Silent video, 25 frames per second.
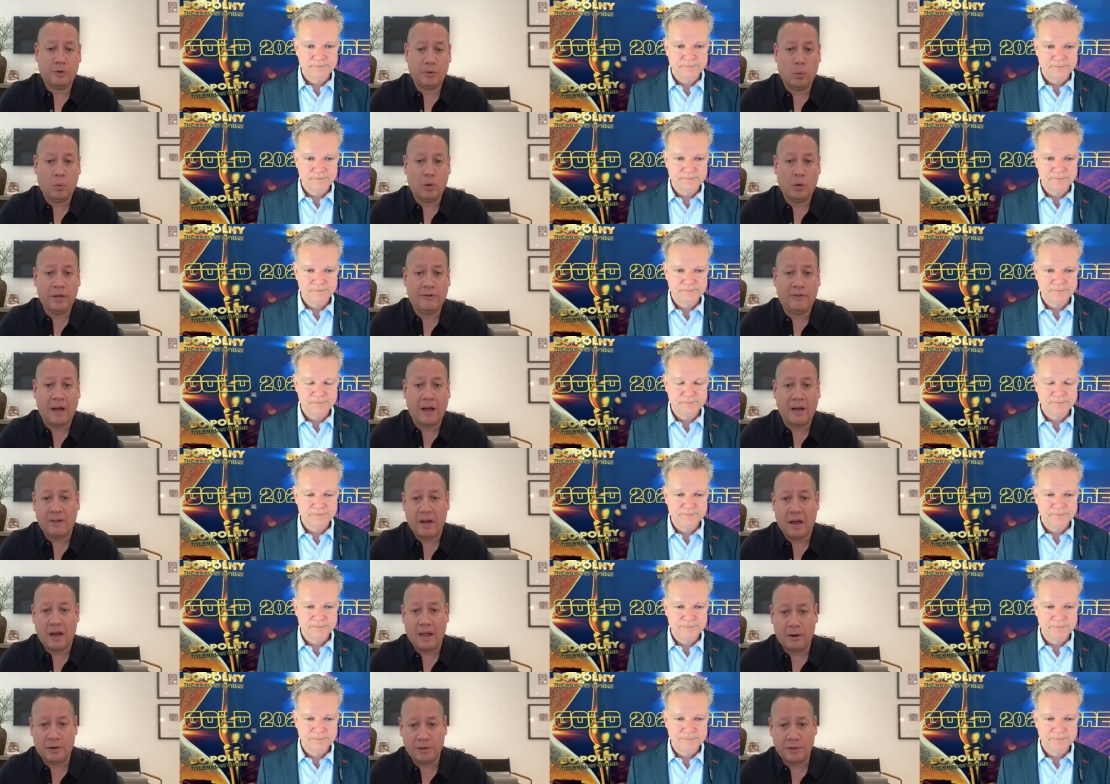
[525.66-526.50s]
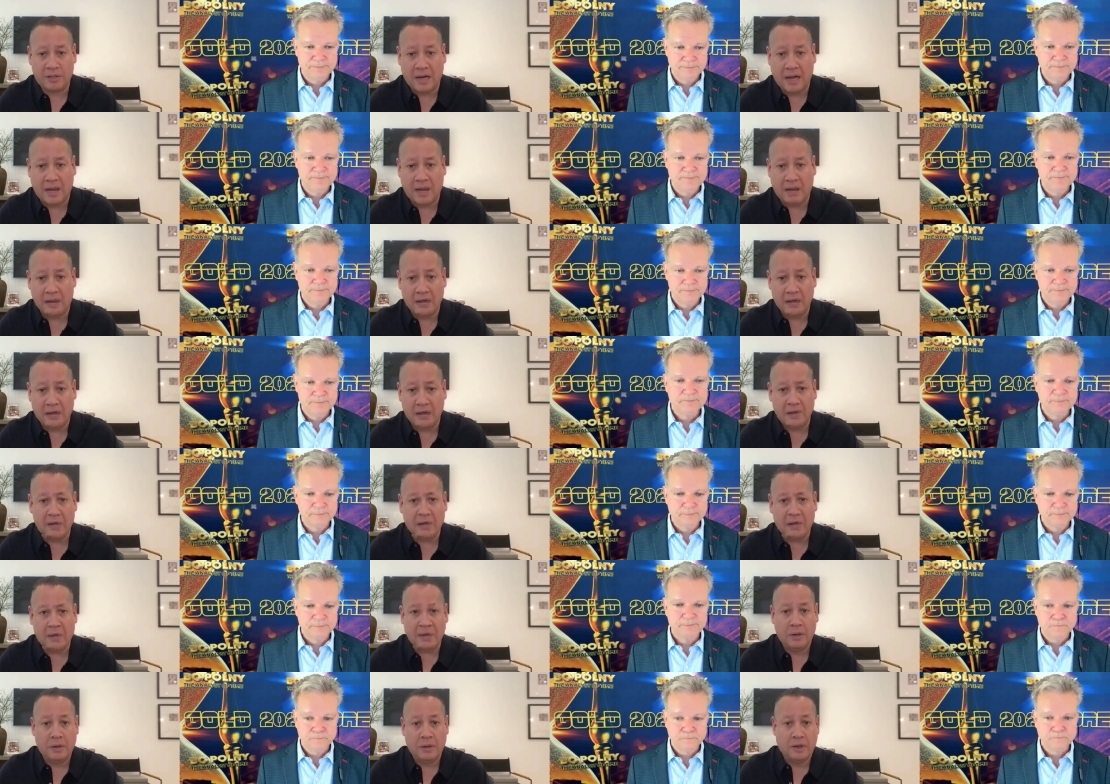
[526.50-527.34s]
Speaker 1: $25 an ounce
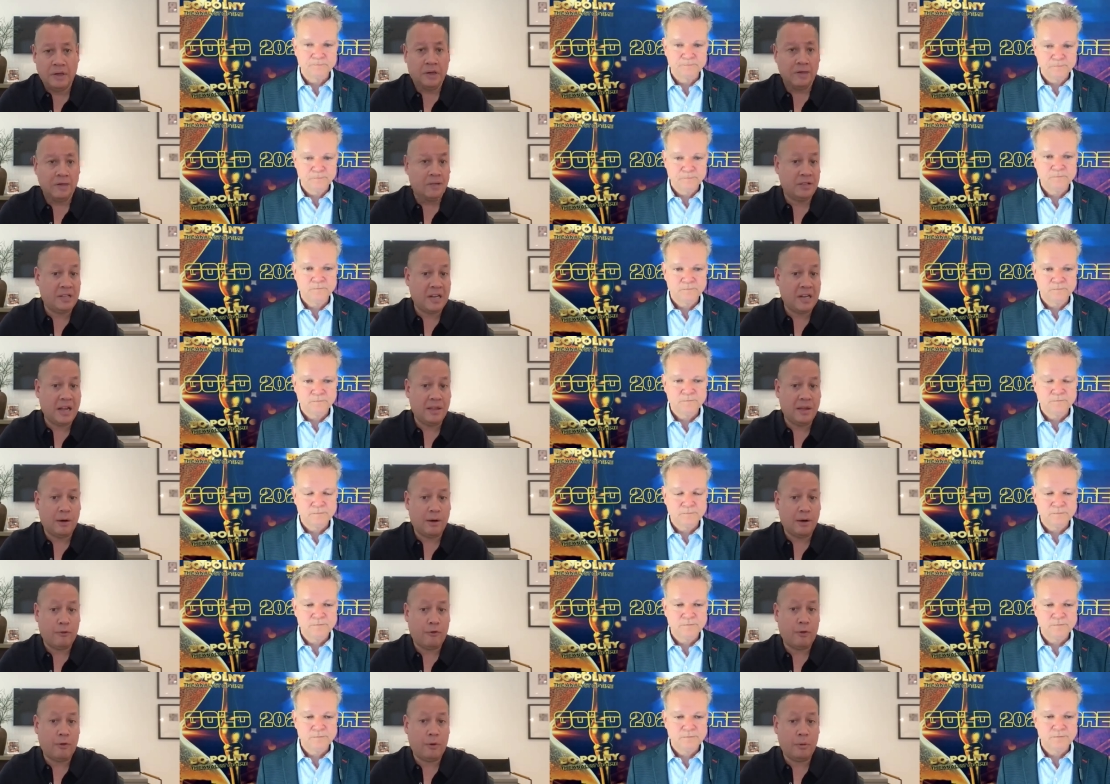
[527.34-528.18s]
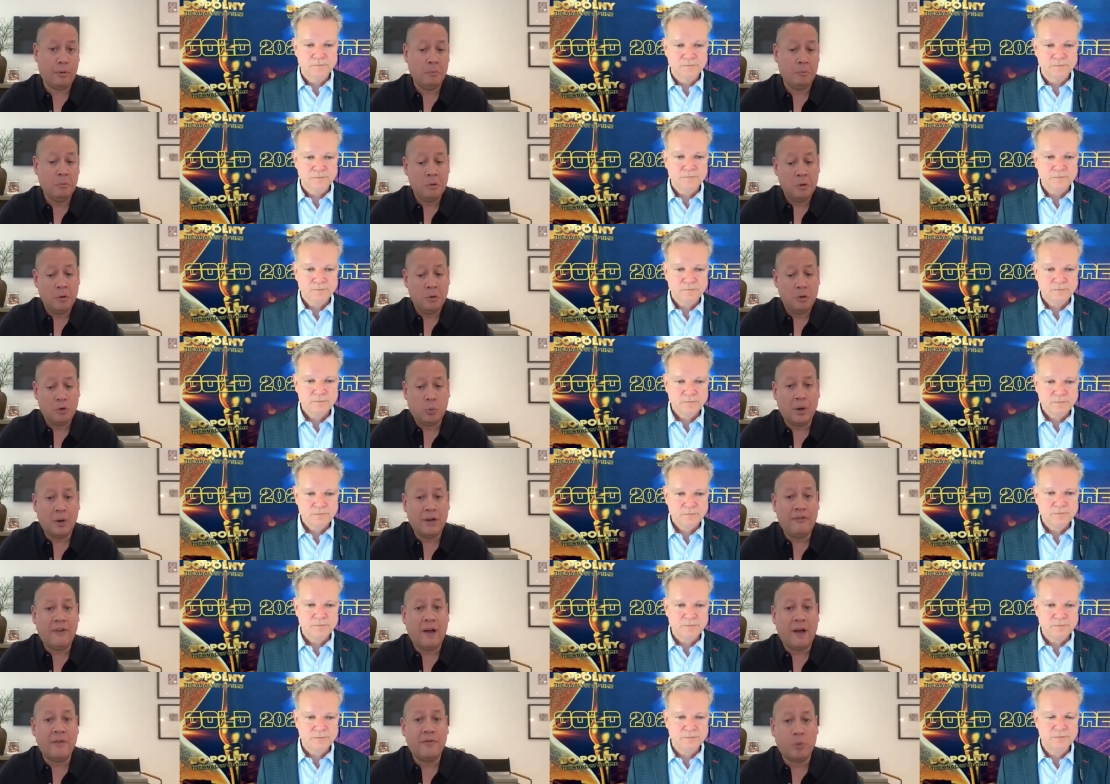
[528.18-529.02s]
and stay there for
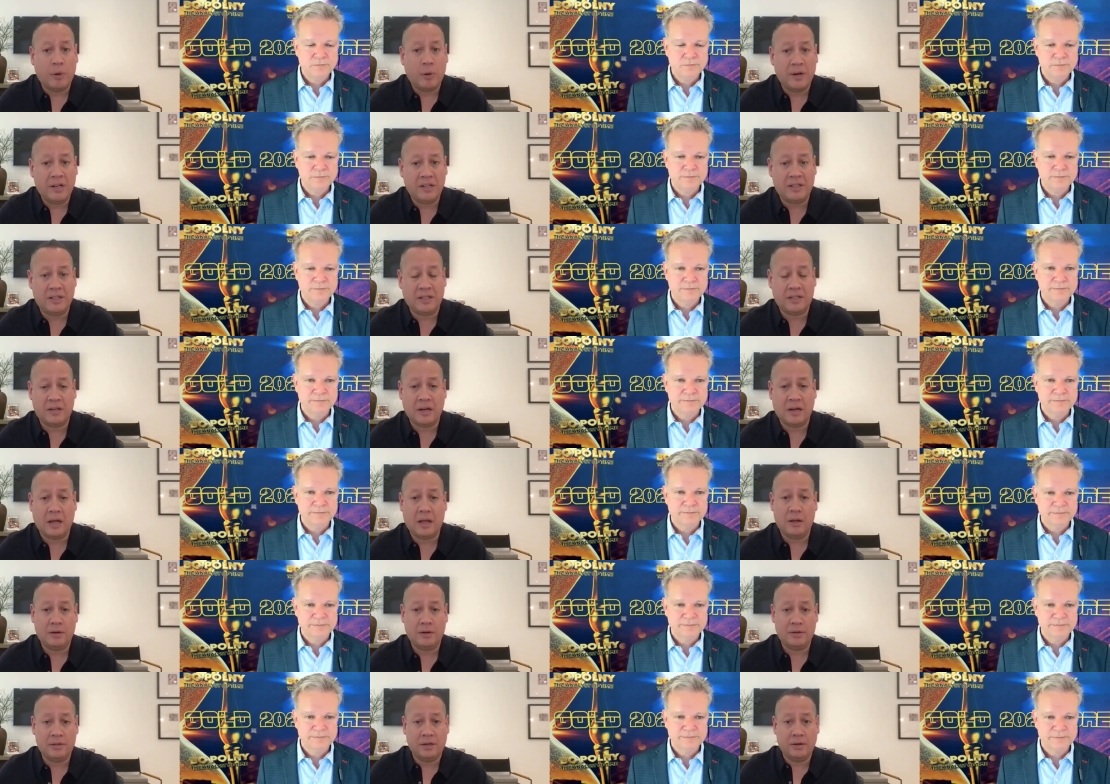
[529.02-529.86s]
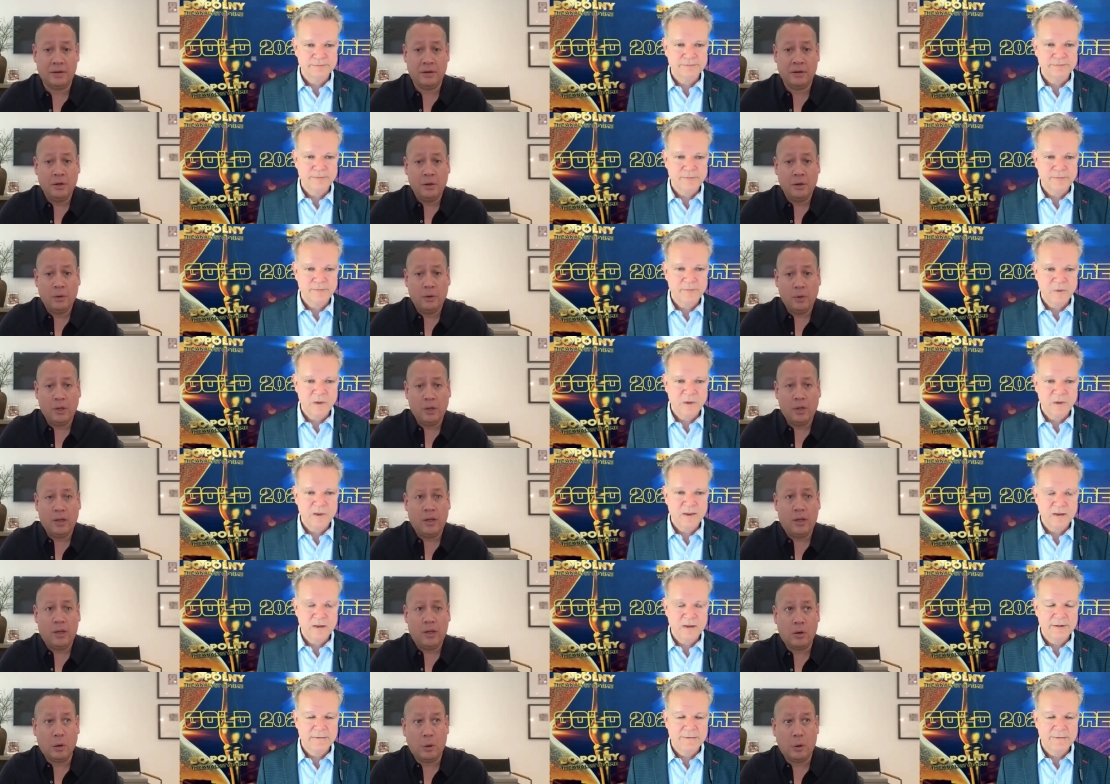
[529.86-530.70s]
$25, $26. And really,
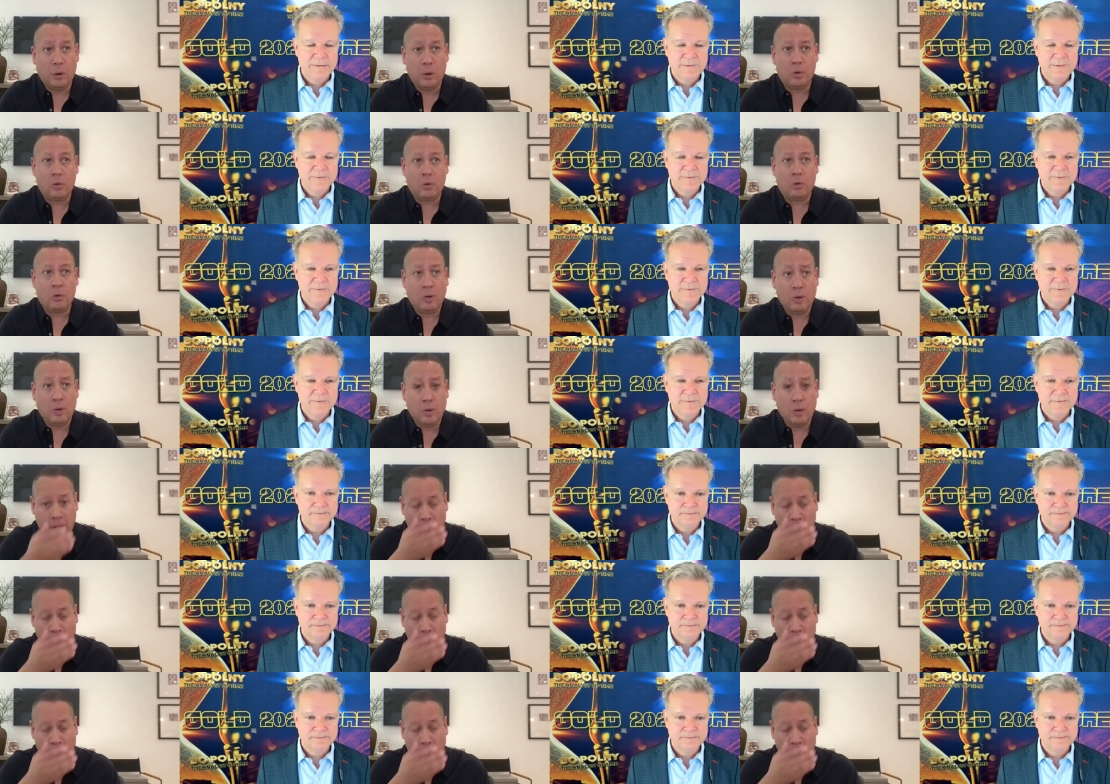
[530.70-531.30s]
gold